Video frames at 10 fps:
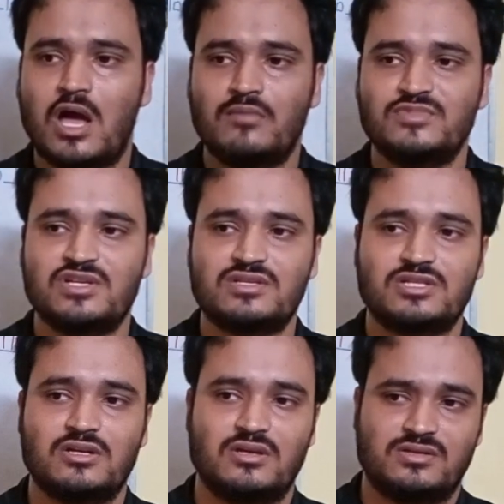I'm
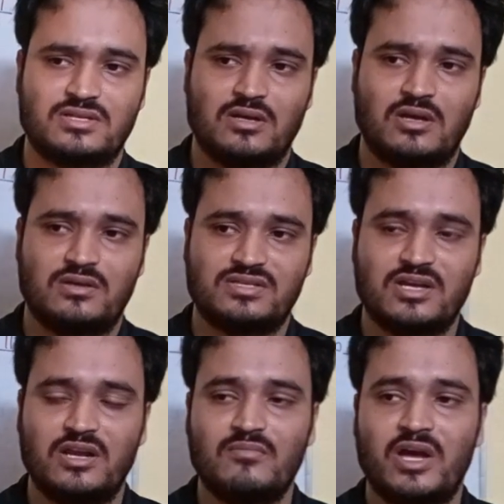just
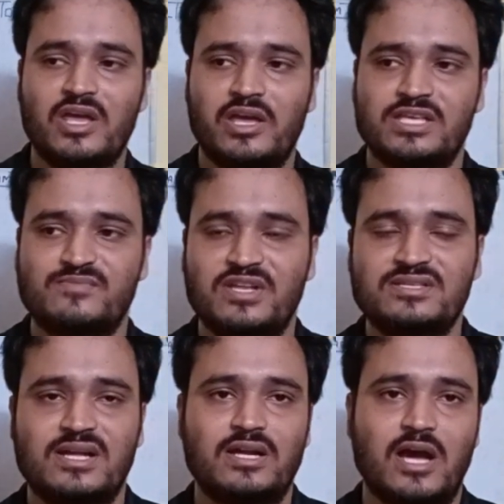sharing my
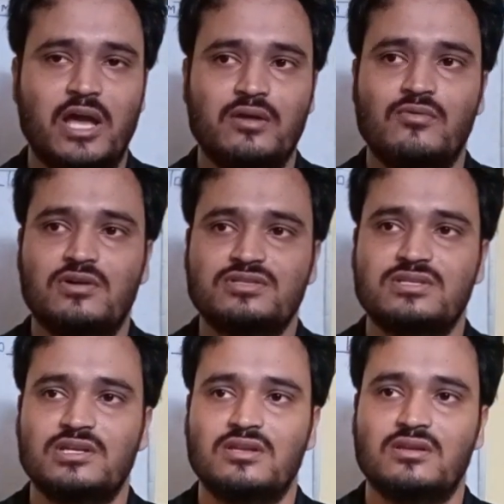experience that I
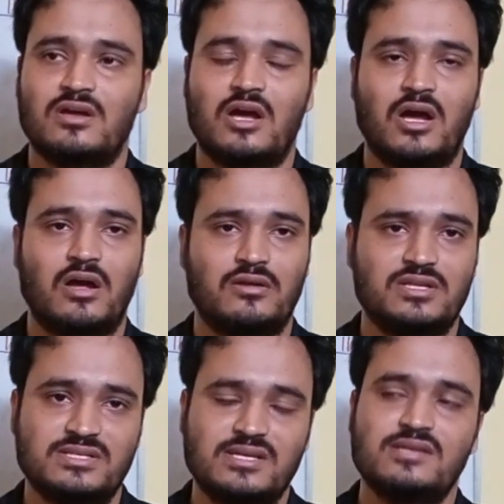was in
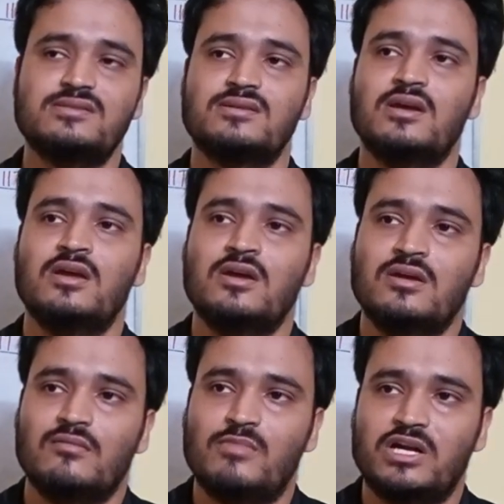TCS,
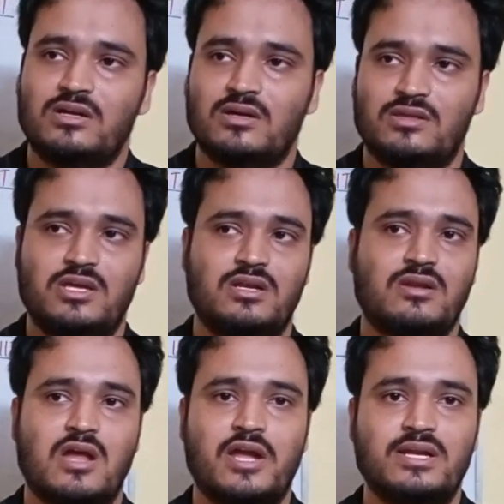but
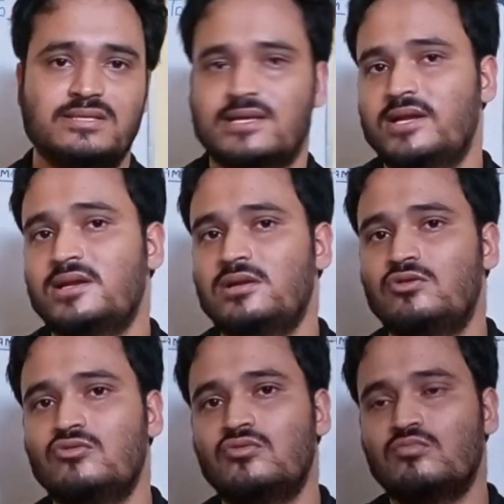then I
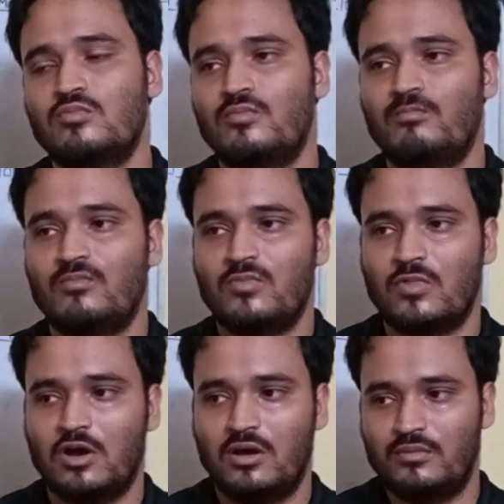decided to
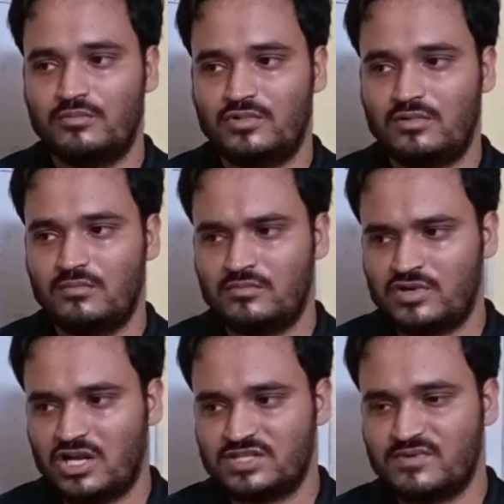
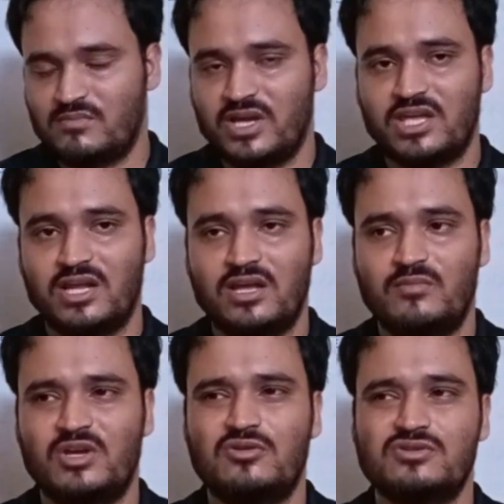transfer my
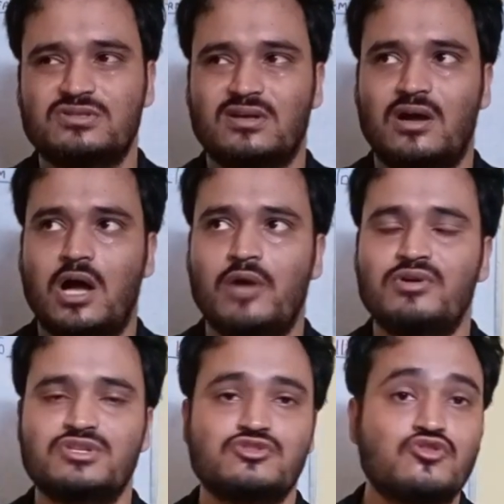career because I
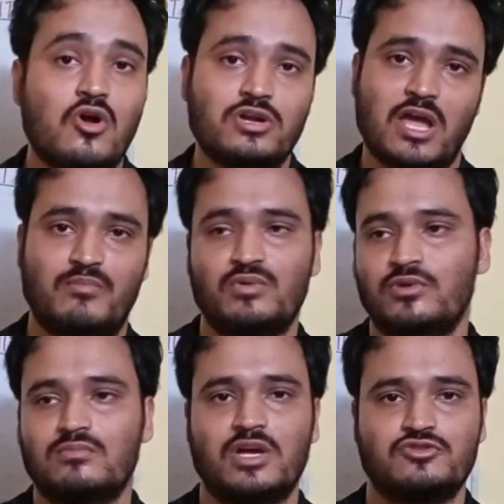was not happy
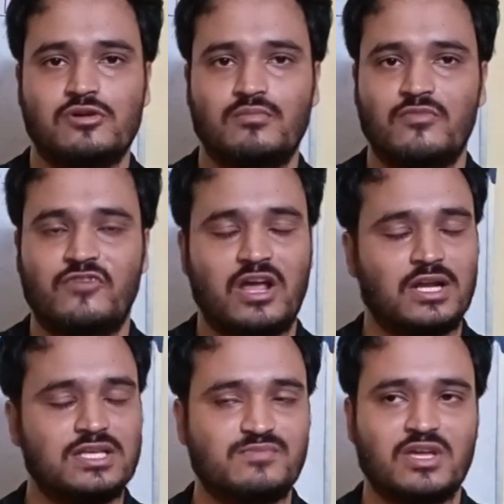with my job.
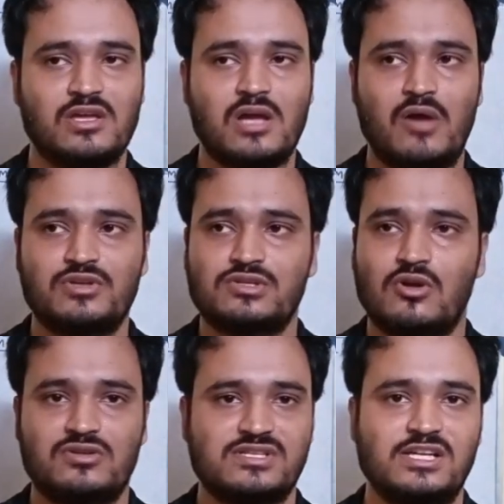Frankly speaking, I was
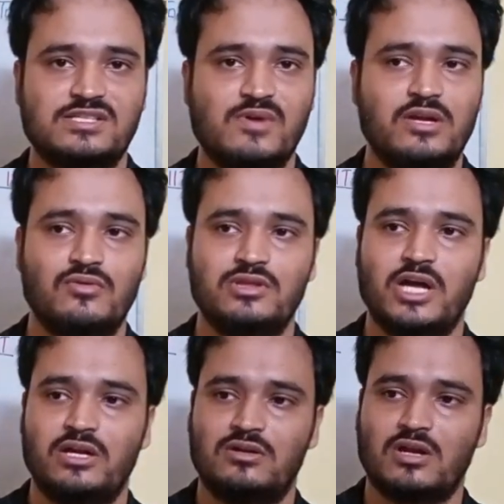not satisfied
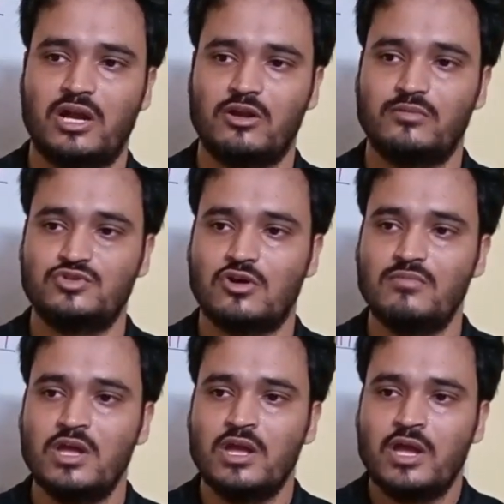with that kind of
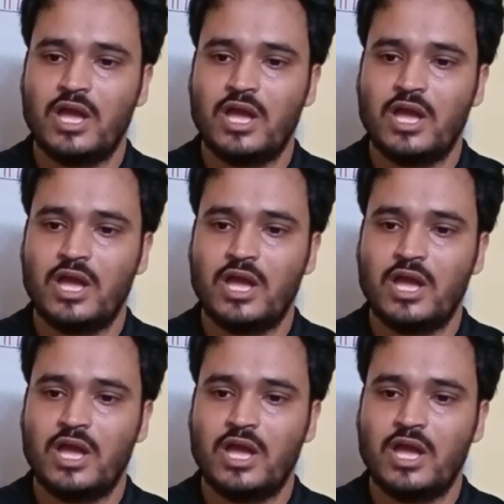job.